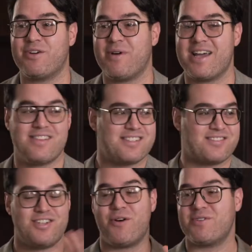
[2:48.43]
the way. This
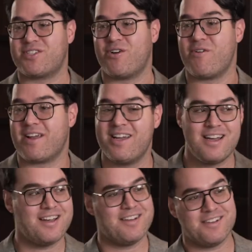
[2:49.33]
snow is going
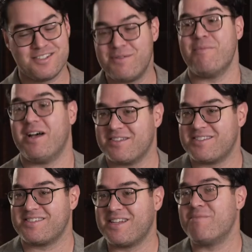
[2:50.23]
to melt
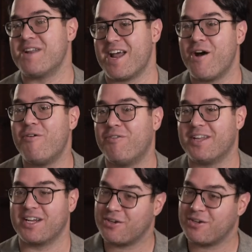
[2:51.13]
someday, hopefully,